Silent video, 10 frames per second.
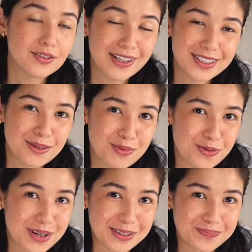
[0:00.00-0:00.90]
Advice number
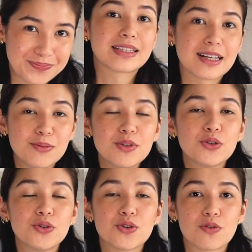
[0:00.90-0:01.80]
one tell me
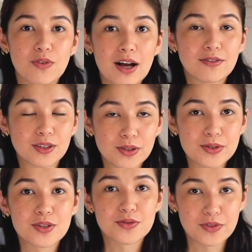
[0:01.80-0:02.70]
who your five
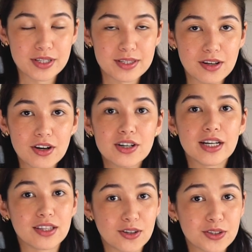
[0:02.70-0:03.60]
closest friends are,
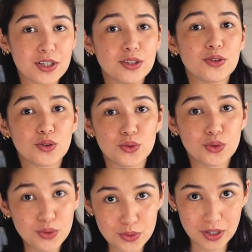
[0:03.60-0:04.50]
and I'll tell you who
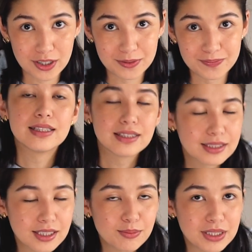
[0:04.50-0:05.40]
you are. This
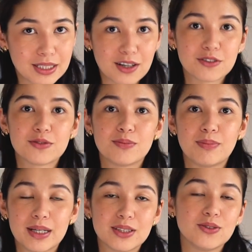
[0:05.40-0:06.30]
can be tough,
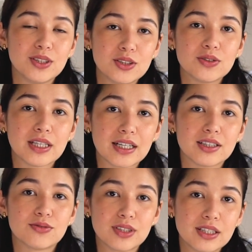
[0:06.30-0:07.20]
but you need to take
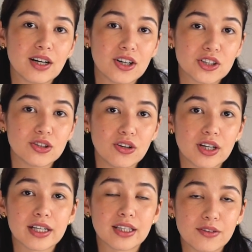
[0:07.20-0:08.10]
a really hard
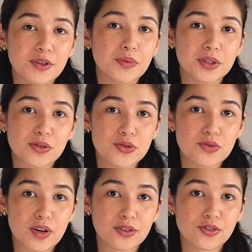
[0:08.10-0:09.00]
look at everyone who
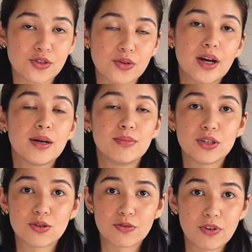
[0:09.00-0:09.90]
surrounds you, be
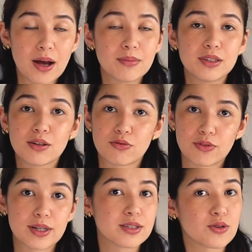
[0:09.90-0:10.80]
it your family,
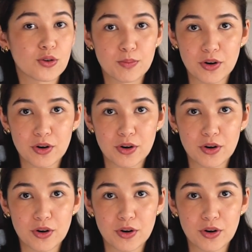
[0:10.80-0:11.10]
friends, or